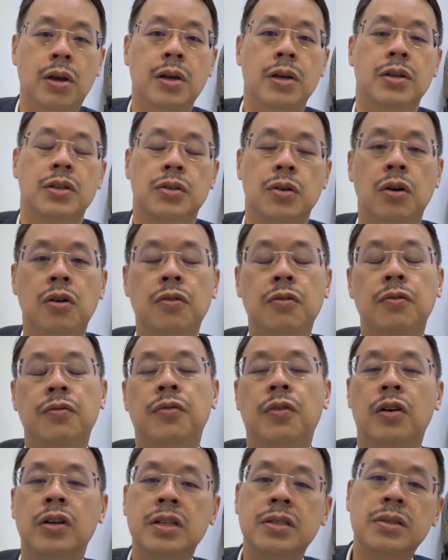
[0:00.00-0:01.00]
So
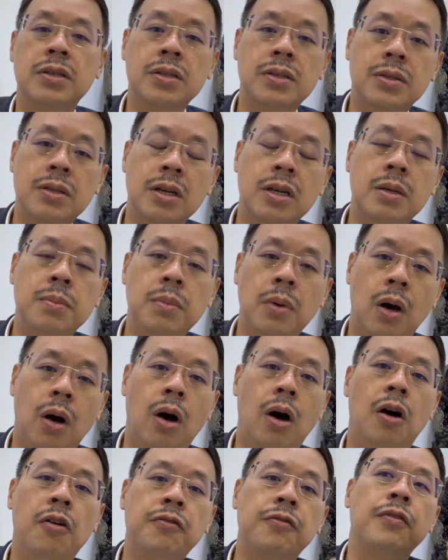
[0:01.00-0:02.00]
for the system
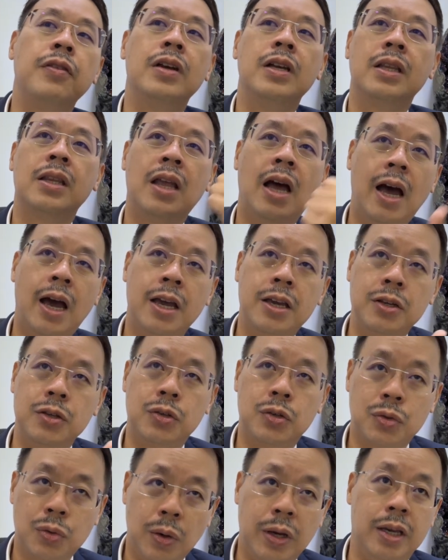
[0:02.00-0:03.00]
of Tai
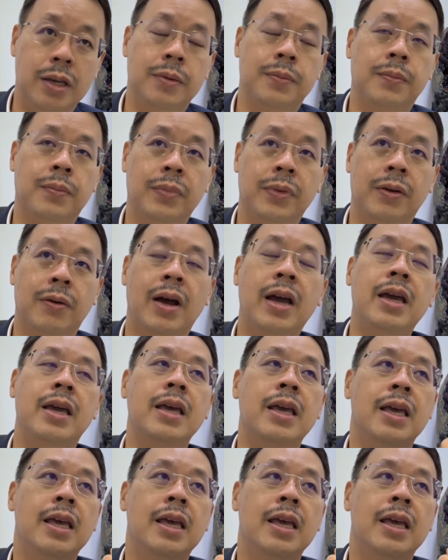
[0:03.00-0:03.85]
Sui, right,